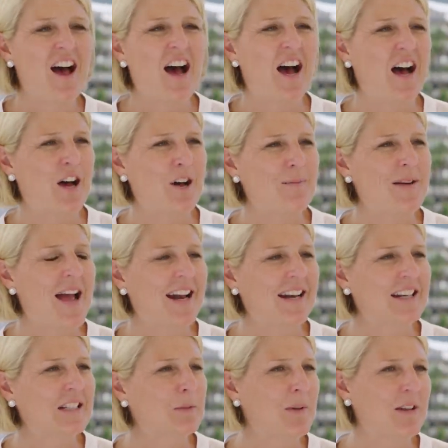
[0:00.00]
And
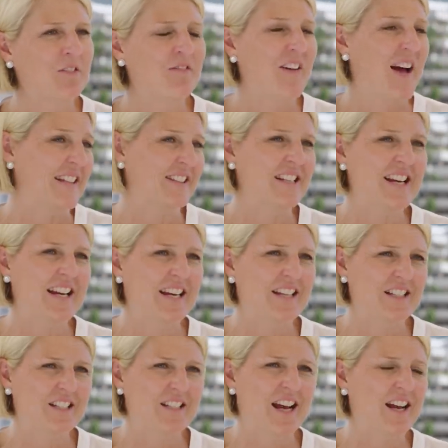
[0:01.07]
it's been fascinating
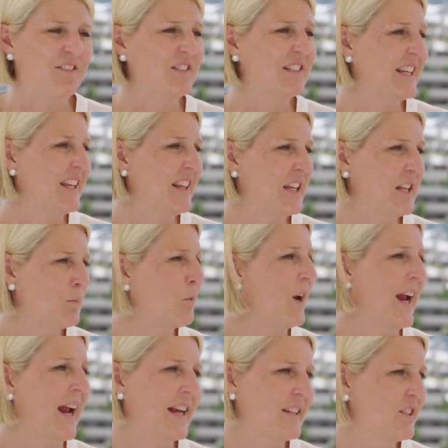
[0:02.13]
to kind of see these
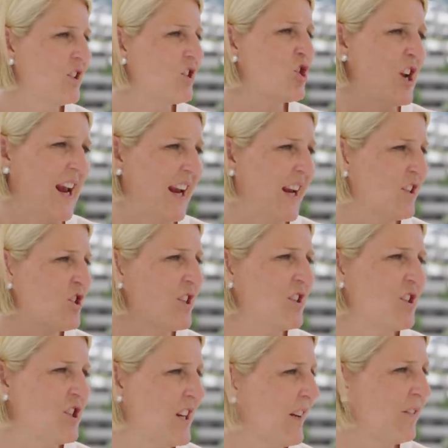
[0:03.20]
brands change
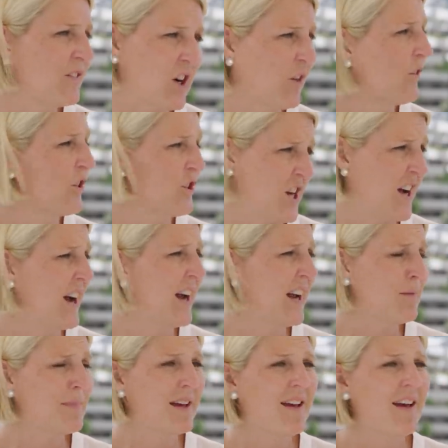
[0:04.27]
and shift over
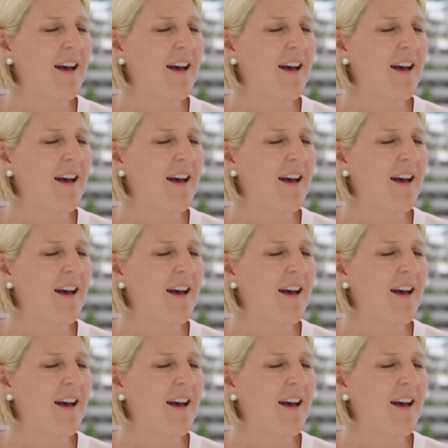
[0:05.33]
time.